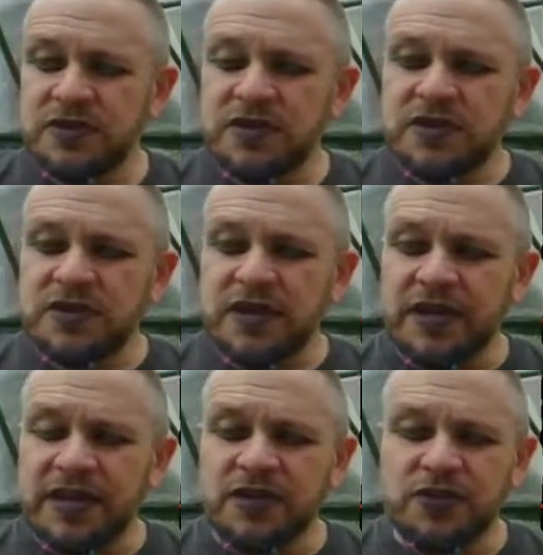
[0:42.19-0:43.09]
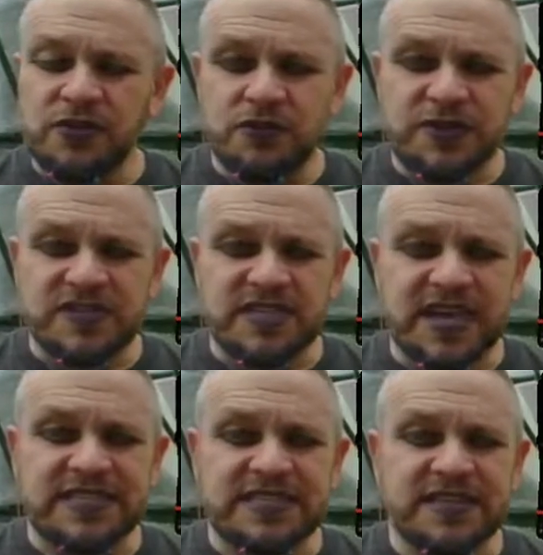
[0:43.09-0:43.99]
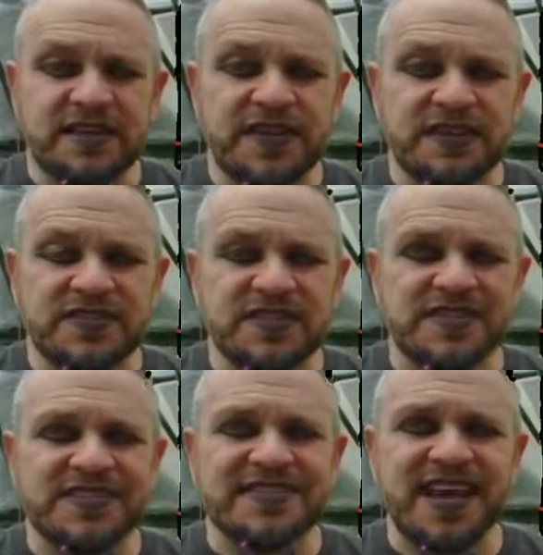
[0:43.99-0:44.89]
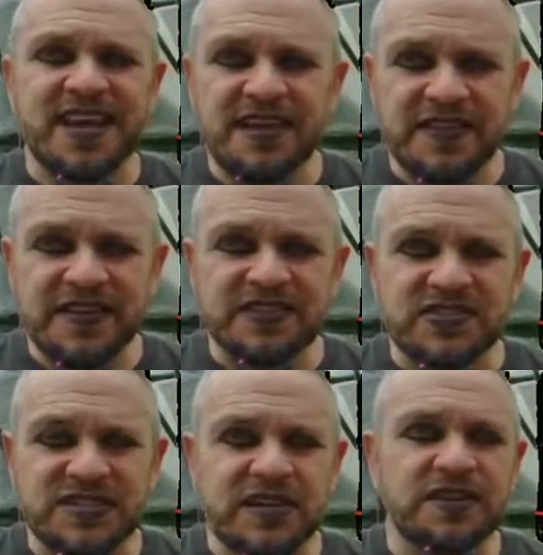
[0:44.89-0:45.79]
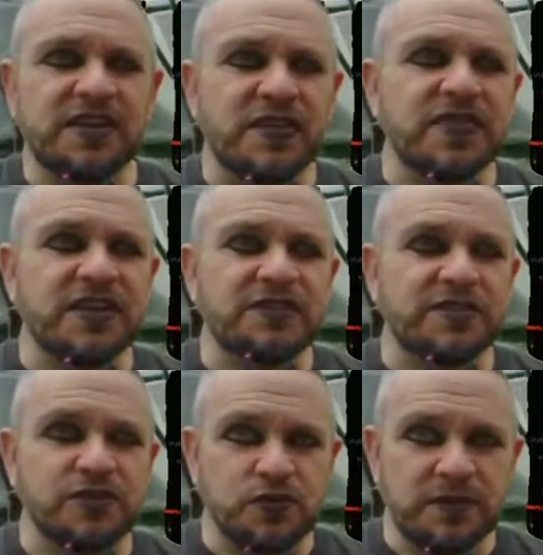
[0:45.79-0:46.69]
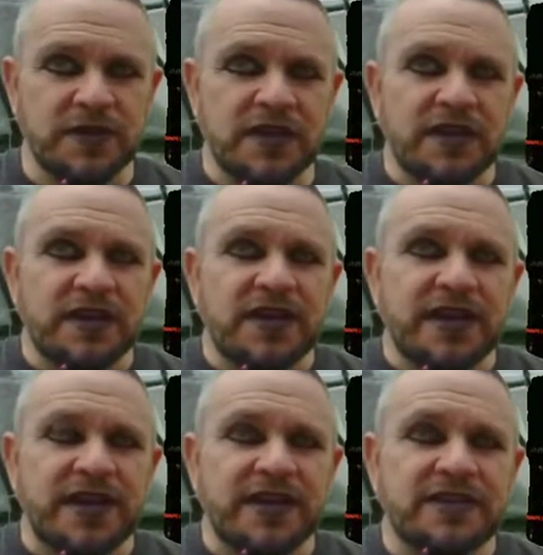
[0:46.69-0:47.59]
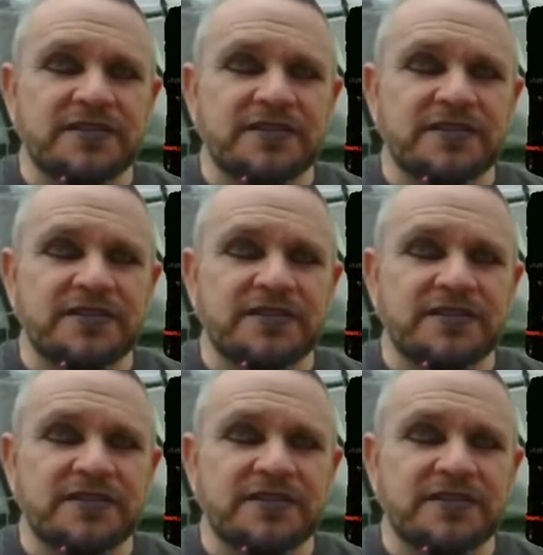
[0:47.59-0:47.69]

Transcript: uh, include is the idea that it's the society that is sick, not the individual. And